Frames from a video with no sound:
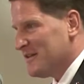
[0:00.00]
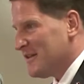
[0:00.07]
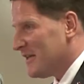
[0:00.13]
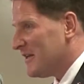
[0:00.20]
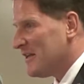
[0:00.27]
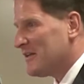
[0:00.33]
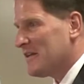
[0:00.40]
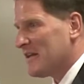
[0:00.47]

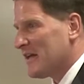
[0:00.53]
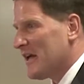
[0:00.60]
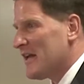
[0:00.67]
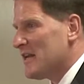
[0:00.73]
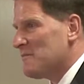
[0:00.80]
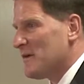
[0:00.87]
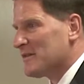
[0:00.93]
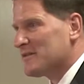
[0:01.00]
and isn't
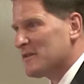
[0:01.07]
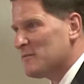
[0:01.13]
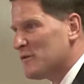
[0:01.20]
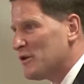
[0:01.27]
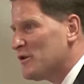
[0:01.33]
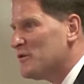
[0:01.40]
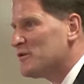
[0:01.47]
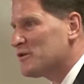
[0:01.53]
negated by
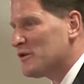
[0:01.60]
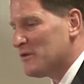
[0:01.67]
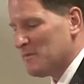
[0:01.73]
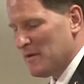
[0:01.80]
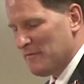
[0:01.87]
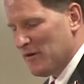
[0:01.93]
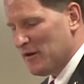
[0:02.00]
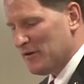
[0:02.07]
someone who shouldn't
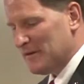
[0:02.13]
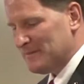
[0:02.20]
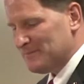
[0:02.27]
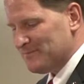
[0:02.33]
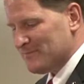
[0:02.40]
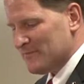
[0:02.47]
be voting.